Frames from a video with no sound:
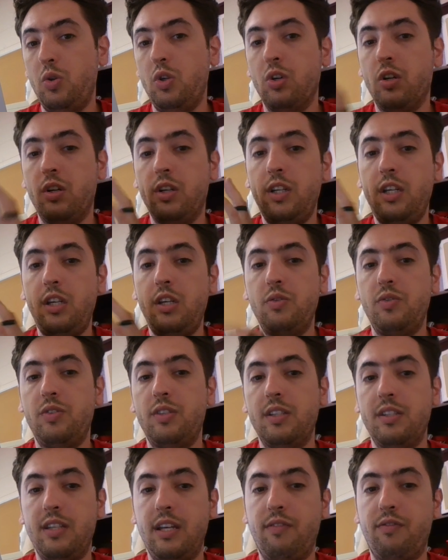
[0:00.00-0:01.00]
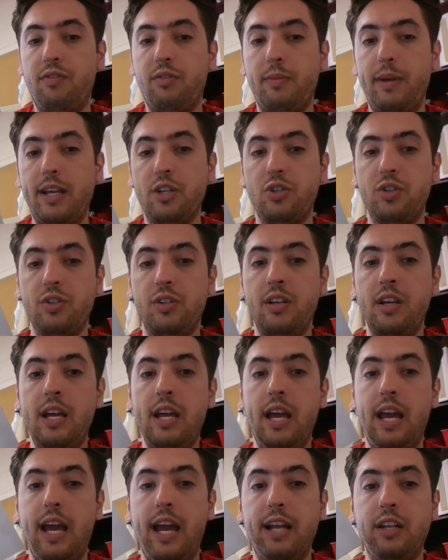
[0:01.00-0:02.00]
you're going to use this information
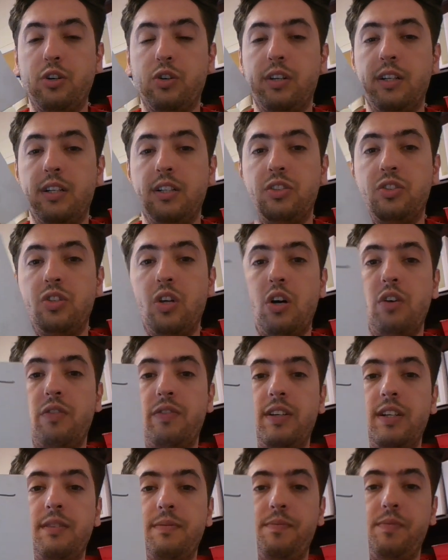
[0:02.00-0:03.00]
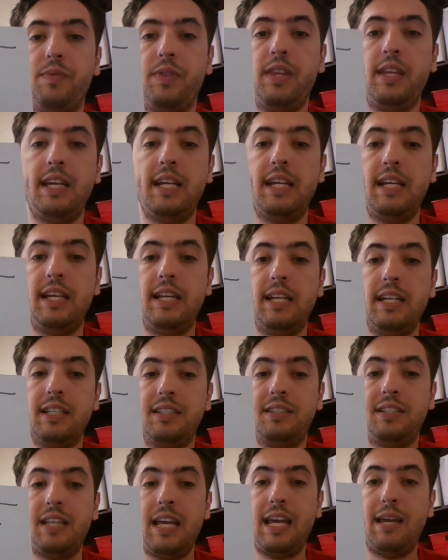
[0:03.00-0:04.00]
and you're going to solve it the
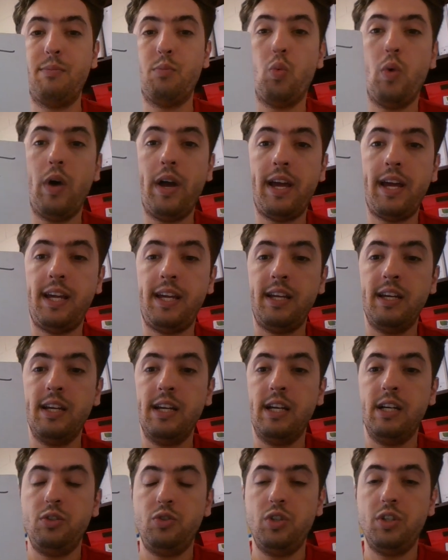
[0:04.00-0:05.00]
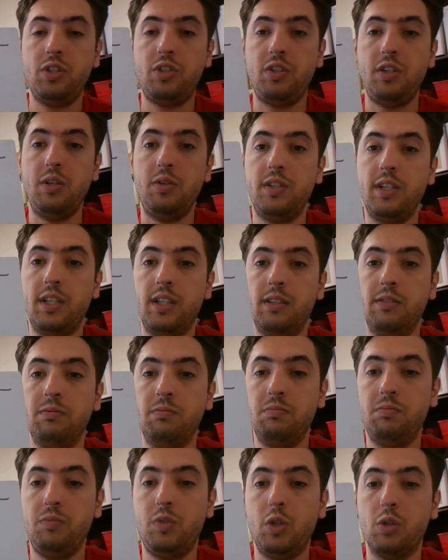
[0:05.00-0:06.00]
same way, just using
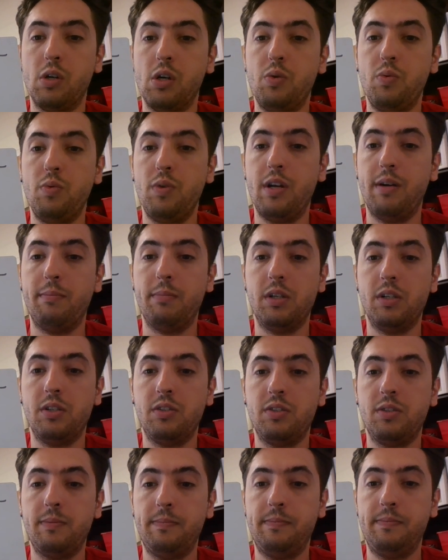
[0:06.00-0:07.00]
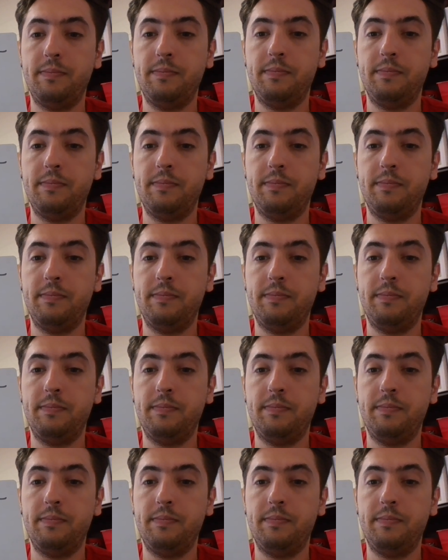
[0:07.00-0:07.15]
your own numbers.